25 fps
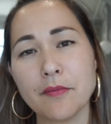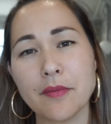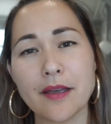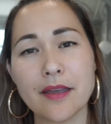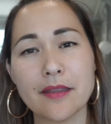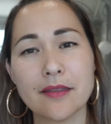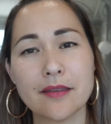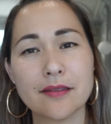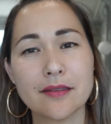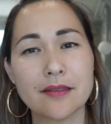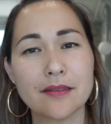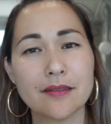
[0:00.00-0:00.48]

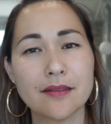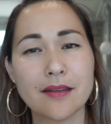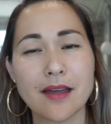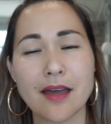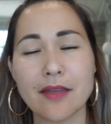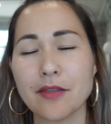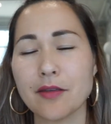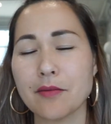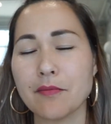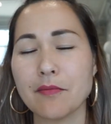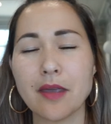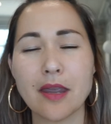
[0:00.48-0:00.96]
but this is
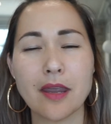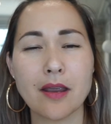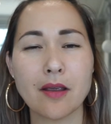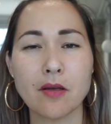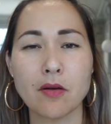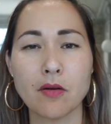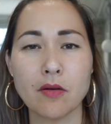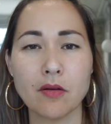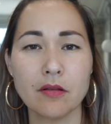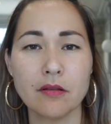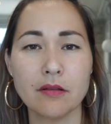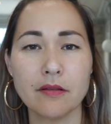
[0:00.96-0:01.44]
not the main
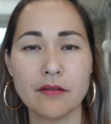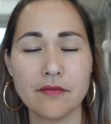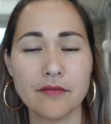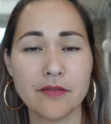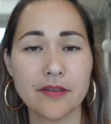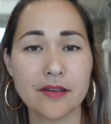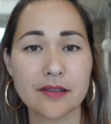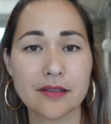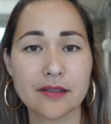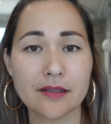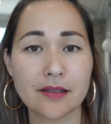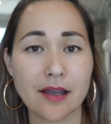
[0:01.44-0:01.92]
goal of
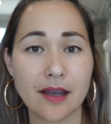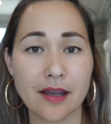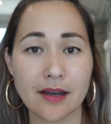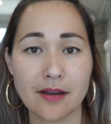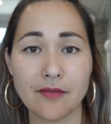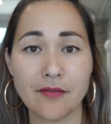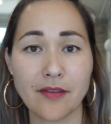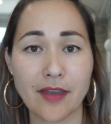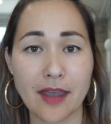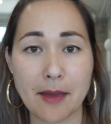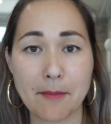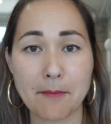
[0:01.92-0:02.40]
this kind
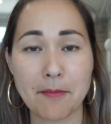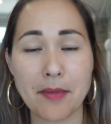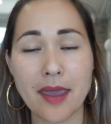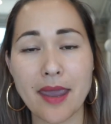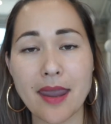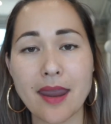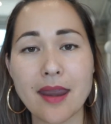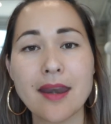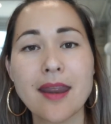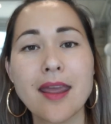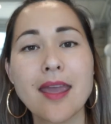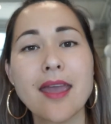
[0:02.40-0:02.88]
of
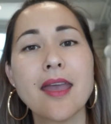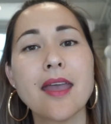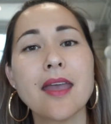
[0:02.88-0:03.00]
campaign.